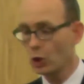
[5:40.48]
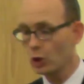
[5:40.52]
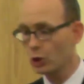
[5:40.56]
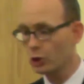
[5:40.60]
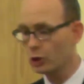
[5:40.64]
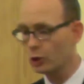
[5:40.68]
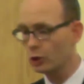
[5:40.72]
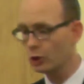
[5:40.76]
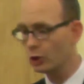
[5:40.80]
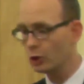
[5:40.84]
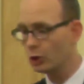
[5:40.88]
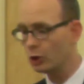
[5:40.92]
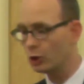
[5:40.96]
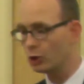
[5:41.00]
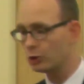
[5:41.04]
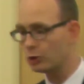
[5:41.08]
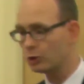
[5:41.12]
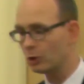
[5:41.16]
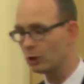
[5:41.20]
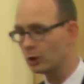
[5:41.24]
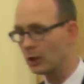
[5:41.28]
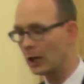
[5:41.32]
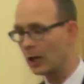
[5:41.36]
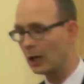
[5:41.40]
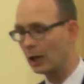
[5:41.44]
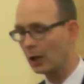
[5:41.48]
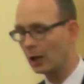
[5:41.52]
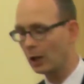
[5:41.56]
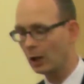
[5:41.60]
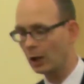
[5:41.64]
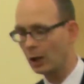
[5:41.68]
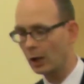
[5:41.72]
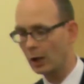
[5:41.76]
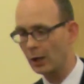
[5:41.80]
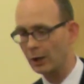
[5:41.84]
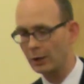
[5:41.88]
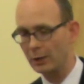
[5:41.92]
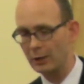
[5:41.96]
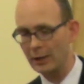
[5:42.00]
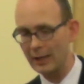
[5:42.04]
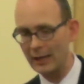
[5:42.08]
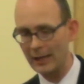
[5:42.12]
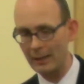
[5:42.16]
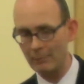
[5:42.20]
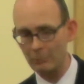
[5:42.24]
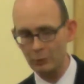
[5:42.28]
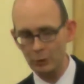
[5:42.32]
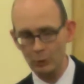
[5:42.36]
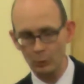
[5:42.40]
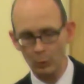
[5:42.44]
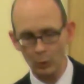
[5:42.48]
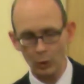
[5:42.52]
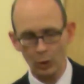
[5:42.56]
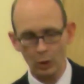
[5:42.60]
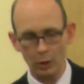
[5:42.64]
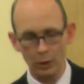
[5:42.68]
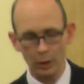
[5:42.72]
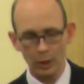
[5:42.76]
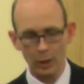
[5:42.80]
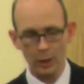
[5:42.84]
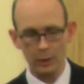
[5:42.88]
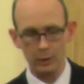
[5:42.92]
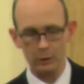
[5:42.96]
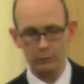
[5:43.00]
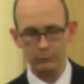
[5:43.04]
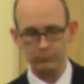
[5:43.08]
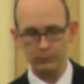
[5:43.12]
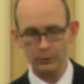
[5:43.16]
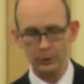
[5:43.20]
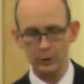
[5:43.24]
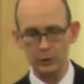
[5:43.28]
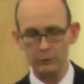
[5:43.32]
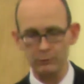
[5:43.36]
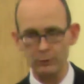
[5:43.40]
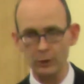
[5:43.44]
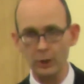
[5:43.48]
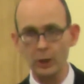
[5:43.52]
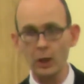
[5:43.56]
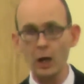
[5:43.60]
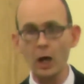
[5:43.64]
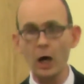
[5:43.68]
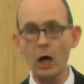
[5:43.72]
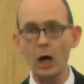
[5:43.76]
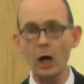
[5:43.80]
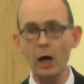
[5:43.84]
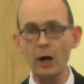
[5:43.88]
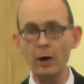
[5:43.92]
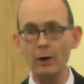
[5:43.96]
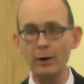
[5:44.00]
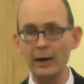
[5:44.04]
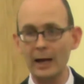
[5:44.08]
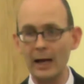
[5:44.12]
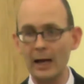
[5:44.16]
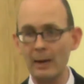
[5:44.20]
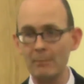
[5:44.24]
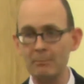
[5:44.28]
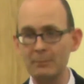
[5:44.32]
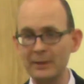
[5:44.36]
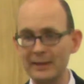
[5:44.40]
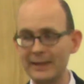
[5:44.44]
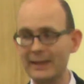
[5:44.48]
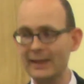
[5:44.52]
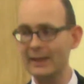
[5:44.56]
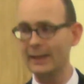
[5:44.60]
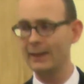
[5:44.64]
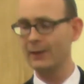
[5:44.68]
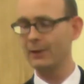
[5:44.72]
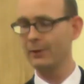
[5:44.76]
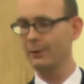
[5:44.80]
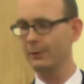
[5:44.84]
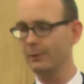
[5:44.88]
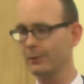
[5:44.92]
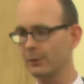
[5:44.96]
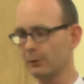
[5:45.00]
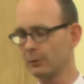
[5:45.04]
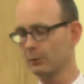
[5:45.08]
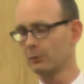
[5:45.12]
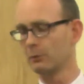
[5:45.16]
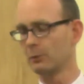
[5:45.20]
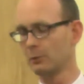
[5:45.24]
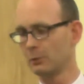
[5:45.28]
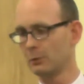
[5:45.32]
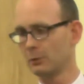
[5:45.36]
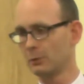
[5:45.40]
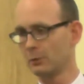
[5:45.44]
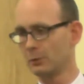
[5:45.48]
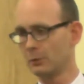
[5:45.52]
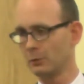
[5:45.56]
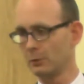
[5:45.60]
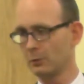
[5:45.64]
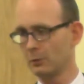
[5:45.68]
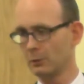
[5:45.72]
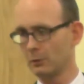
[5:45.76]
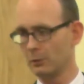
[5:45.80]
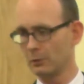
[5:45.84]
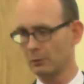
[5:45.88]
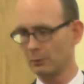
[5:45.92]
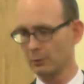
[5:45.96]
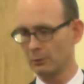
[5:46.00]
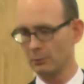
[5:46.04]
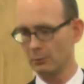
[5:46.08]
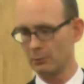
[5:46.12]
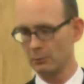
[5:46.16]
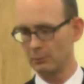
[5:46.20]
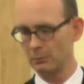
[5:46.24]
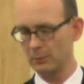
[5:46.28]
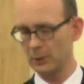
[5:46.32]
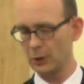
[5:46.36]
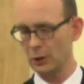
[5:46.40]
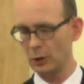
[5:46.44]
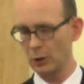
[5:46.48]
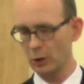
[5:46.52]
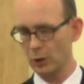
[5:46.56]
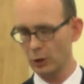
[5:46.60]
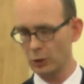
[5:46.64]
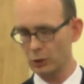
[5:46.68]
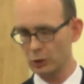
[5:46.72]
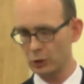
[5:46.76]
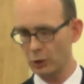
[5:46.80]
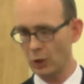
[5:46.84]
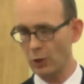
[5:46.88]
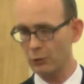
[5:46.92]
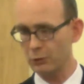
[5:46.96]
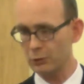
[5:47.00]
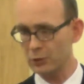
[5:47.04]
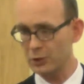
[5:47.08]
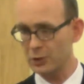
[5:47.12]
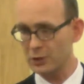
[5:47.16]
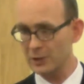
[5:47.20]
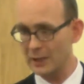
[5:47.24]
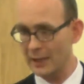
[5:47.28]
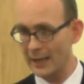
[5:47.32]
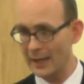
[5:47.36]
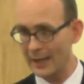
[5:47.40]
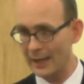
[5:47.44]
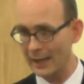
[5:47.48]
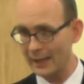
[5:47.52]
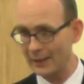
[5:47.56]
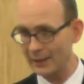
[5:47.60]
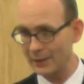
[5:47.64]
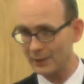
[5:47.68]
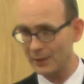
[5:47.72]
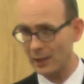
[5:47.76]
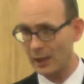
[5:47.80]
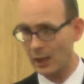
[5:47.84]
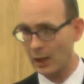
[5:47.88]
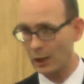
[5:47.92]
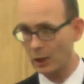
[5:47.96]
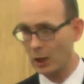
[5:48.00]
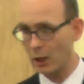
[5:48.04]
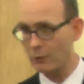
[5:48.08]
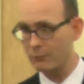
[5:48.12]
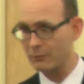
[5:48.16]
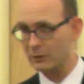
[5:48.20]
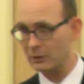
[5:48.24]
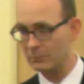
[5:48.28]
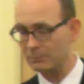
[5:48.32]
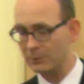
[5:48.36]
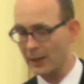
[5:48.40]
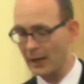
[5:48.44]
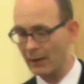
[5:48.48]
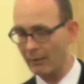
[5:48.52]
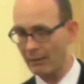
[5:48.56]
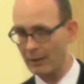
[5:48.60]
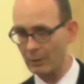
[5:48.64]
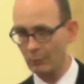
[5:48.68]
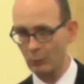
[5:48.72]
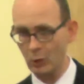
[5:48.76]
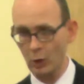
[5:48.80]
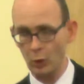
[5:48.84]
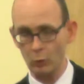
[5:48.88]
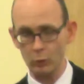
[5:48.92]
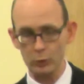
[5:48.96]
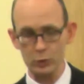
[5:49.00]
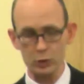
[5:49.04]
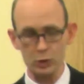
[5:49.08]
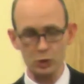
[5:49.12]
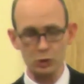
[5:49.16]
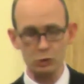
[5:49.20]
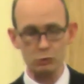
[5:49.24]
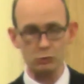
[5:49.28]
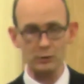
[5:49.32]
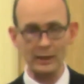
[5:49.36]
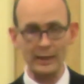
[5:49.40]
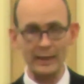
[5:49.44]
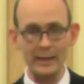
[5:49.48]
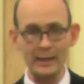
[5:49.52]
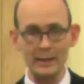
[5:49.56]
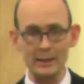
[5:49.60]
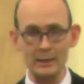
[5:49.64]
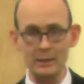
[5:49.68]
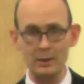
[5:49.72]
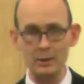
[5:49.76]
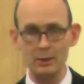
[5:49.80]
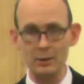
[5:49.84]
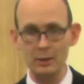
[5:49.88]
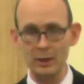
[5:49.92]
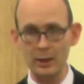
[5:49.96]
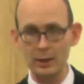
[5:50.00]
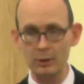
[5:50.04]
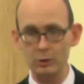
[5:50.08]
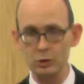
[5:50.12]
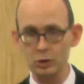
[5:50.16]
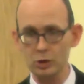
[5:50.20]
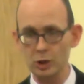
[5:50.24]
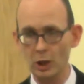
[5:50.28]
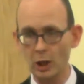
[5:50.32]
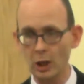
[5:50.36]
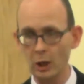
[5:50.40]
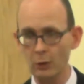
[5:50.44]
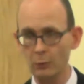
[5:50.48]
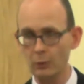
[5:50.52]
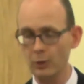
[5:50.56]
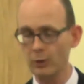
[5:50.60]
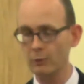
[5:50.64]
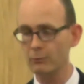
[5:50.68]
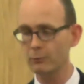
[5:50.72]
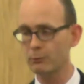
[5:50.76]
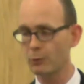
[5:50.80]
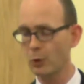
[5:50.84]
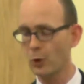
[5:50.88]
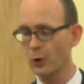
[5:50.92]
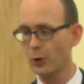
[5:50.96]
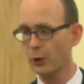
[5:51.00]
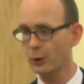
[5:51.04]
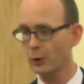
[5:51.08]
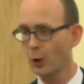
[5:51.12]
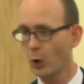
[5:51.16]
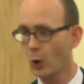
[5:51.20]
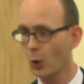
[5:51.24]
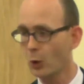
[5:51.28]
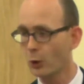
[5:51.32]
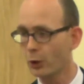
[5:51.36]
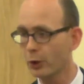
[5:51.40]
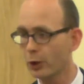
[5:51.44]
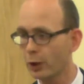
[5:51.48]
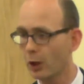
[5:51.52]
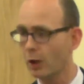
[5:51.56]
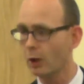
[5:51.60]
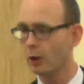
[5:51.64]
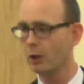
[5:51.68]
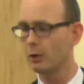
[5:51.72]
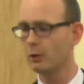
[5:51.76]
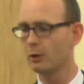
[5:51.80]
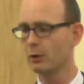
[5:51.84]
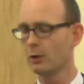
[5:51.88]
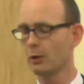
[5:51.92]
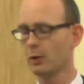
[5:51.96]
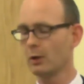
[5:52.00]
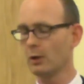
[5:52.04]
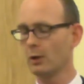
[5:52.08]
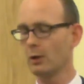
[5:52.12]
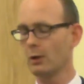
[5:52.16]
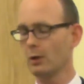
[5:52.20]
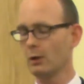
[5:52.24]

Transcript: you do not allow them to walk out in front of a car and be killed. Because you understand that a loving parent will restrain their children for their own good